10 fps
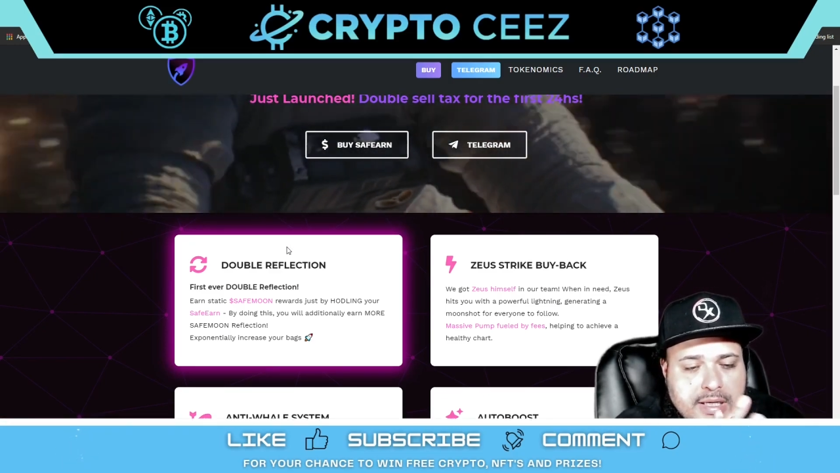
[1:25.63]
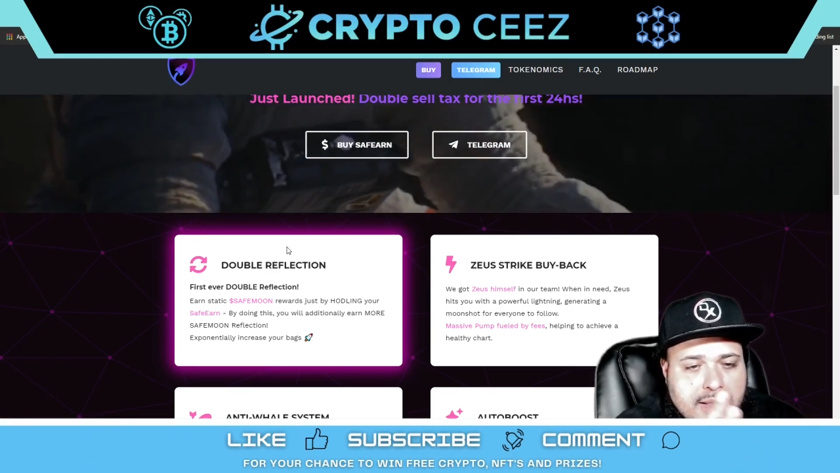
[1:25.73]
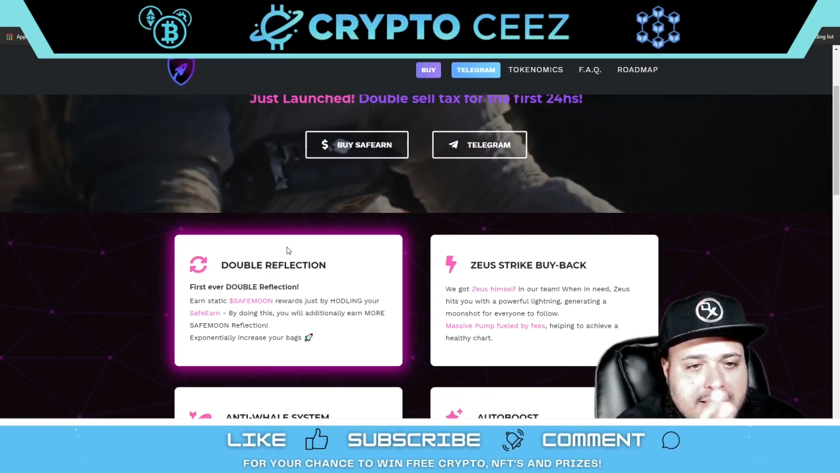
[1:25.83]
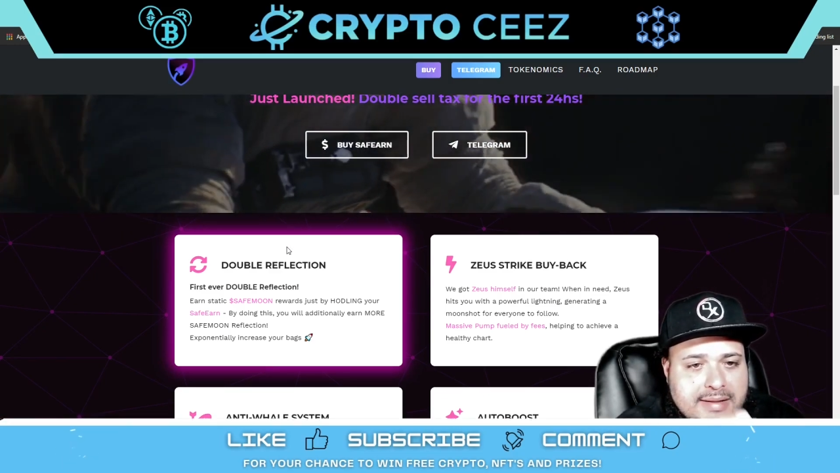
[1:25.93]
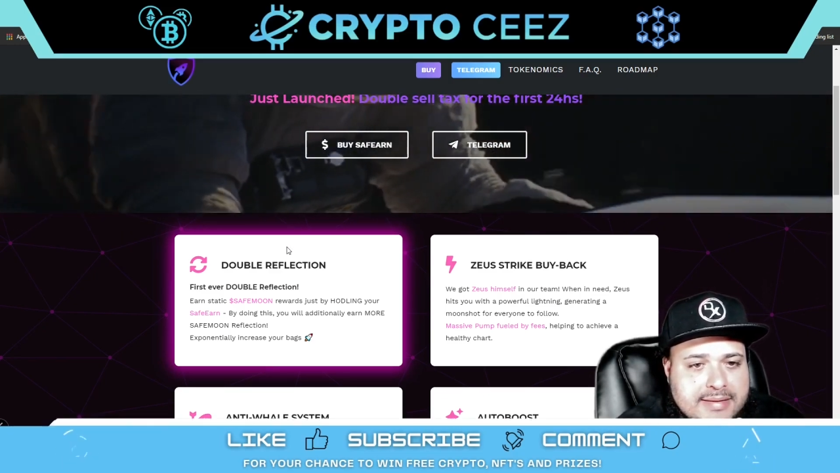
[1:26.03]
a
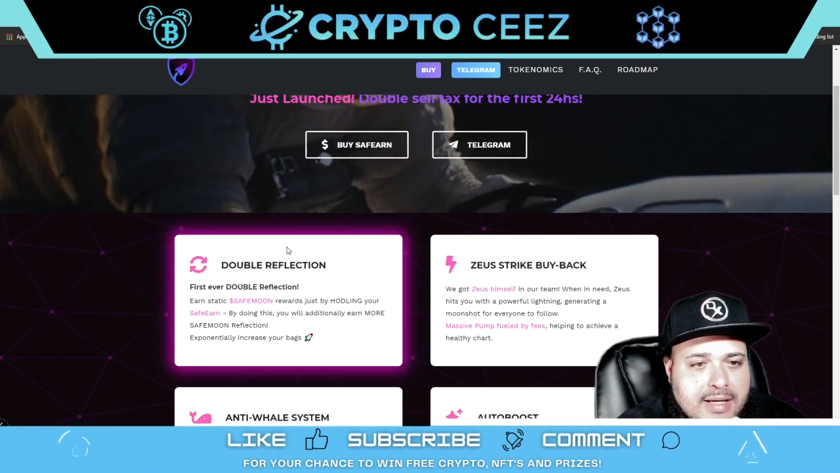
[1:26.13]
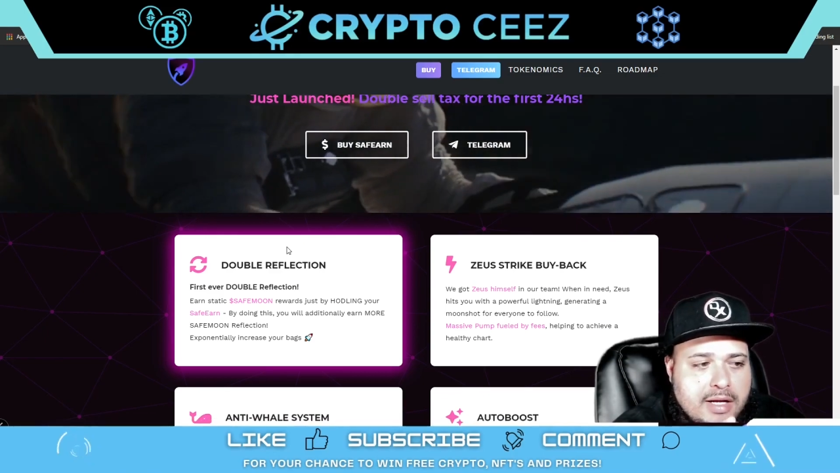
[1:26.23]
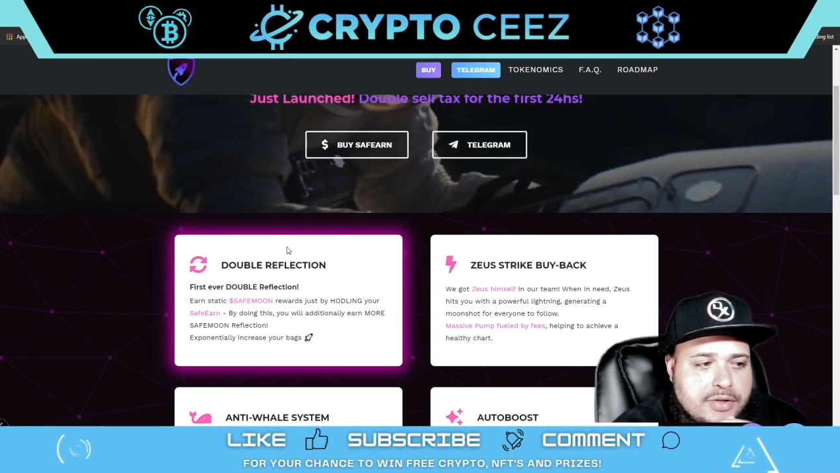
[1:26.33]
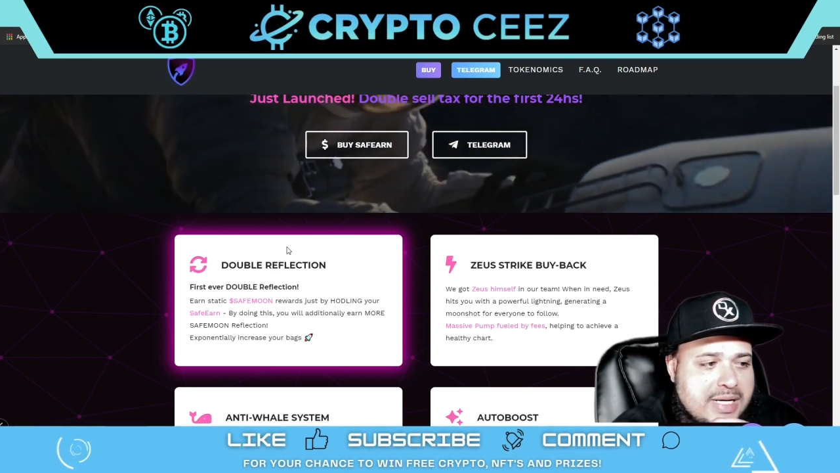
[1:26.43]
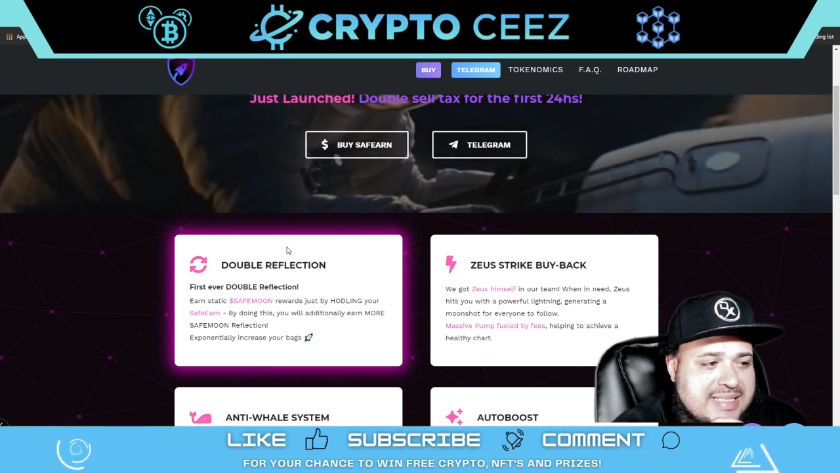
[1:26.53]
lot of these
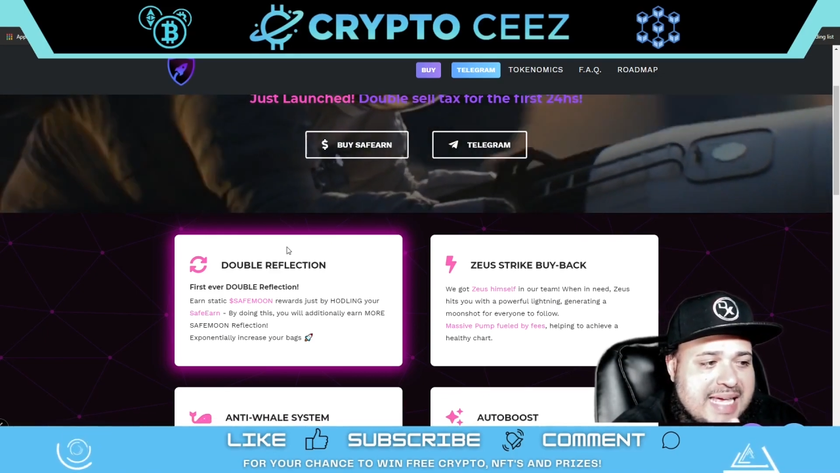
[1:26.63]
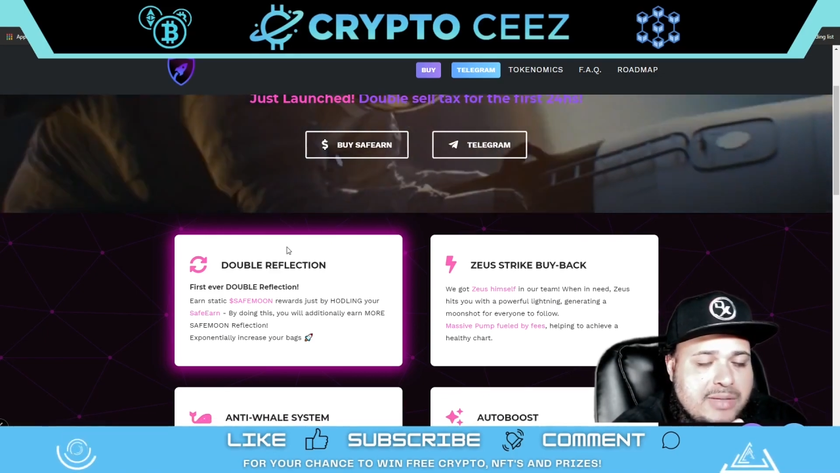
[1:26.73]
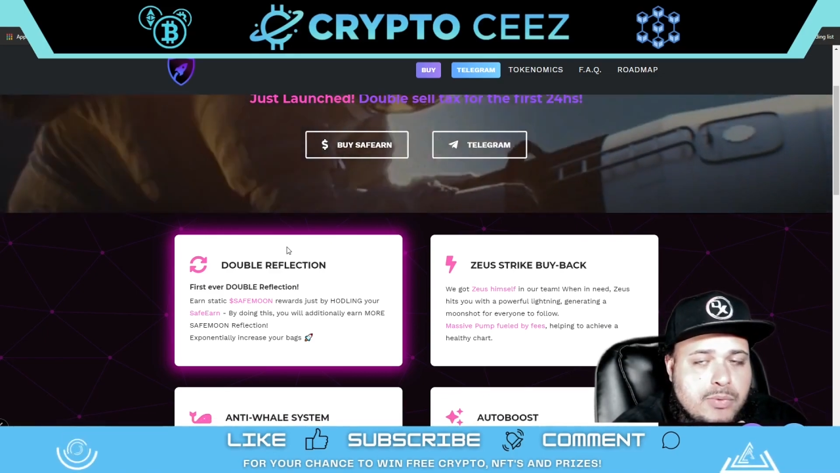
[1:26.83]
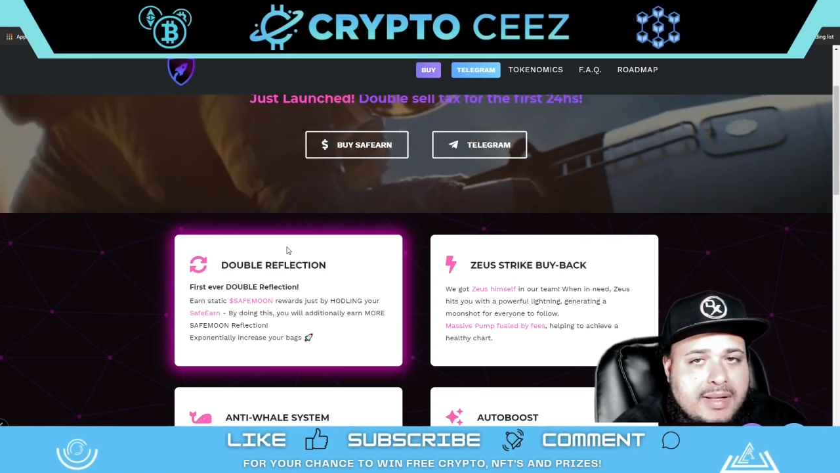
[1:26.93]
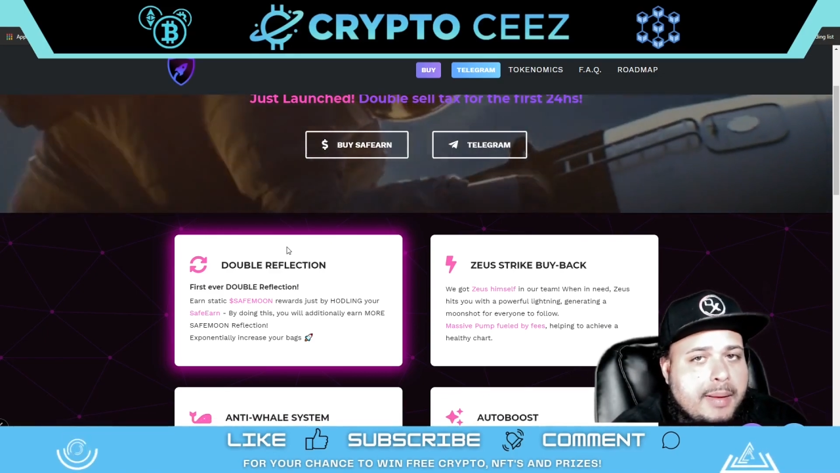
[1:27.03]
contracts,
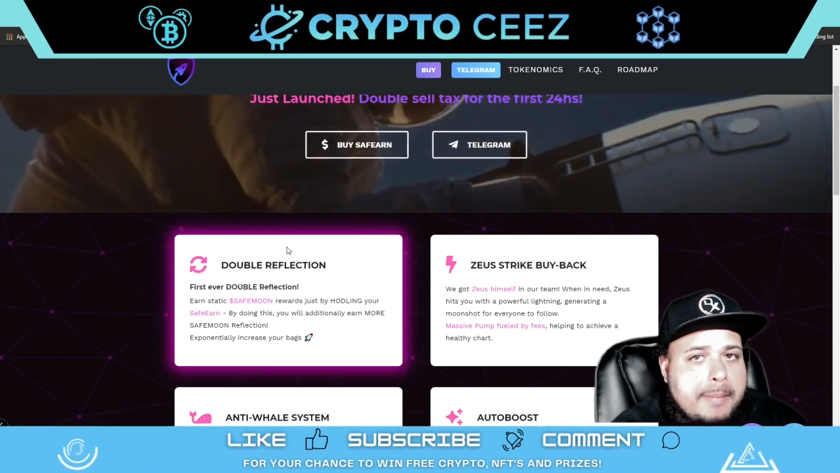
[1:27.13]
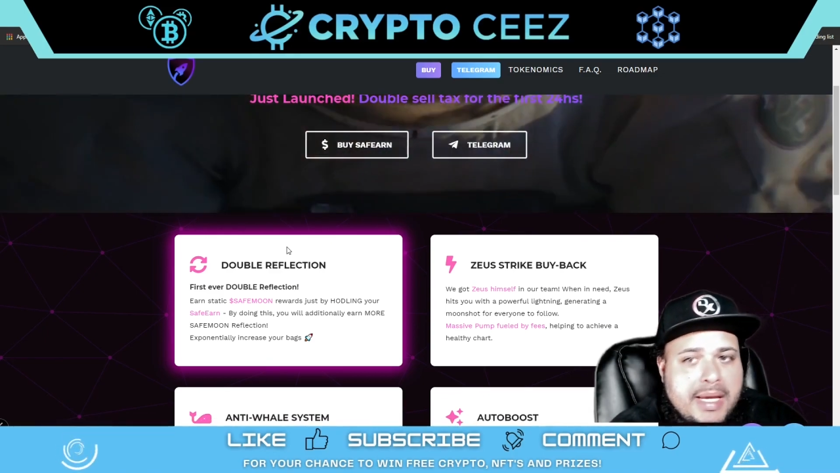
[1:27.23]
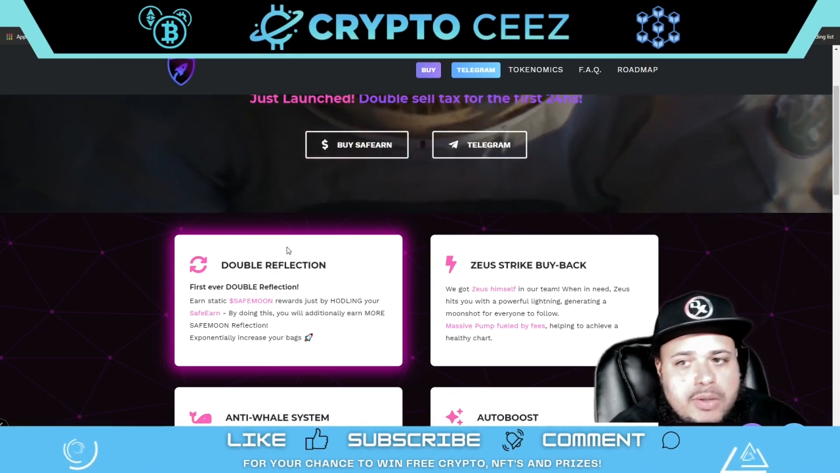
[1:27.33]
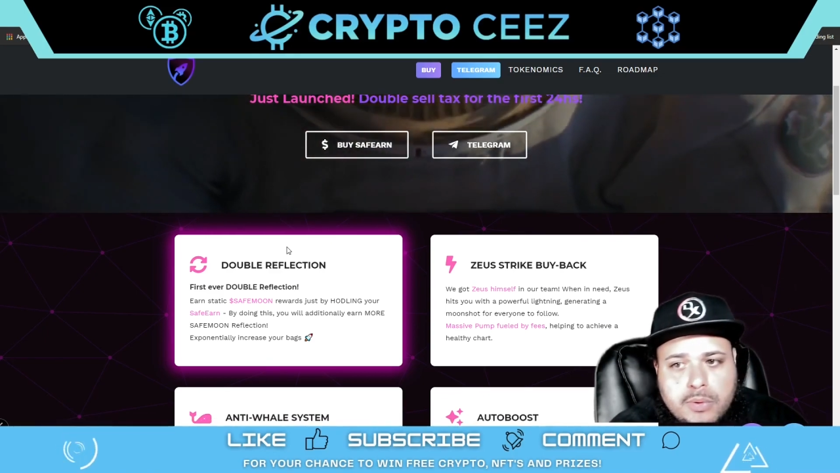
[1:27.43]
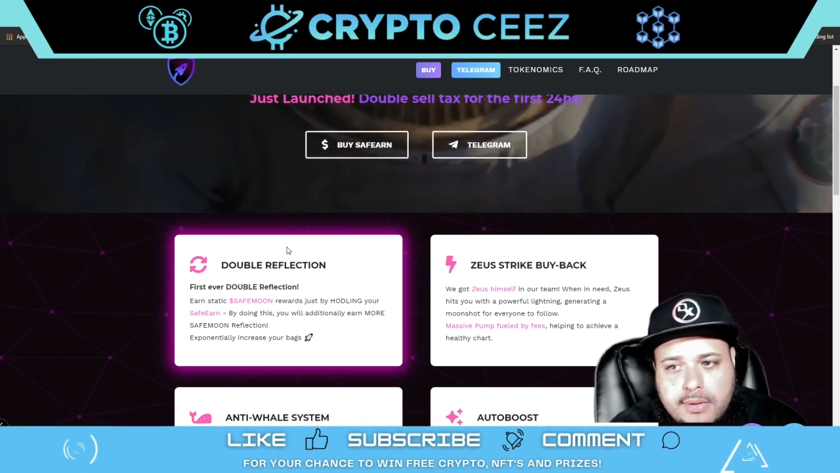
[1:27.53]
anyone can
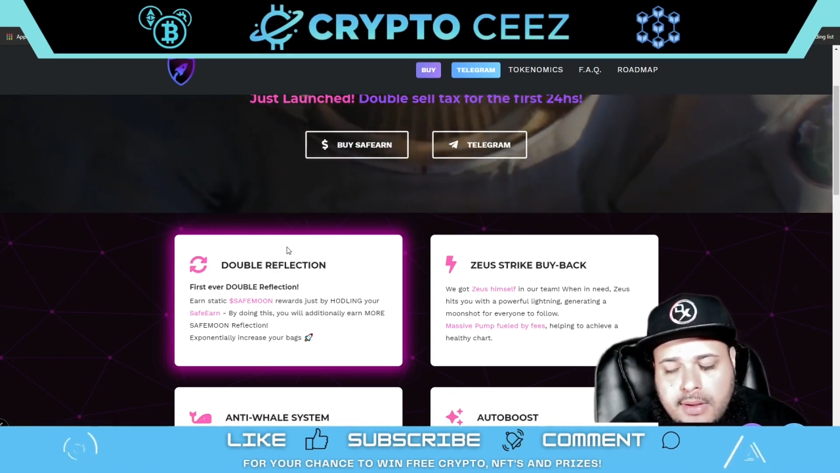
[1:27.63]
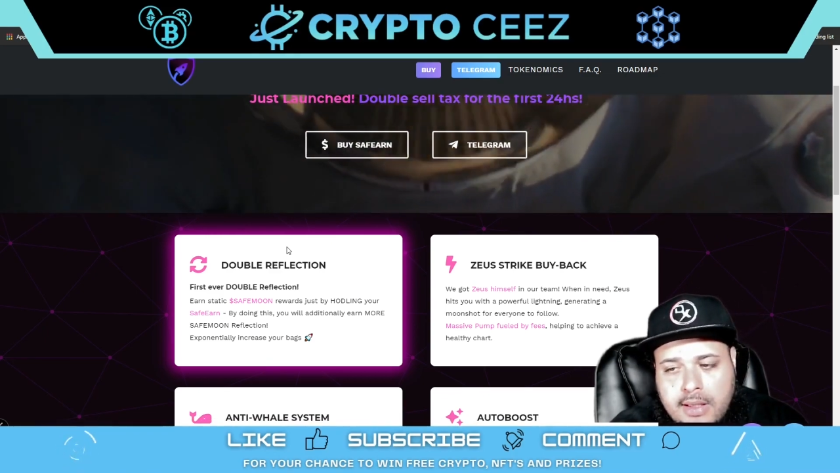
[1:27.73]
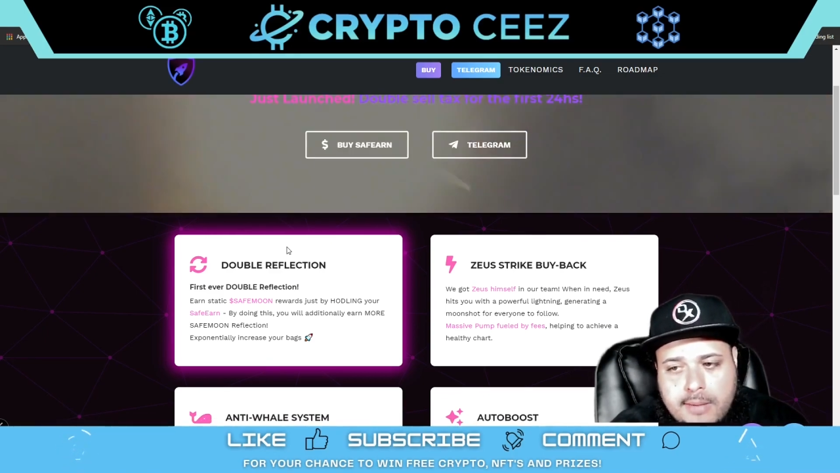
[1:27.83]
make one.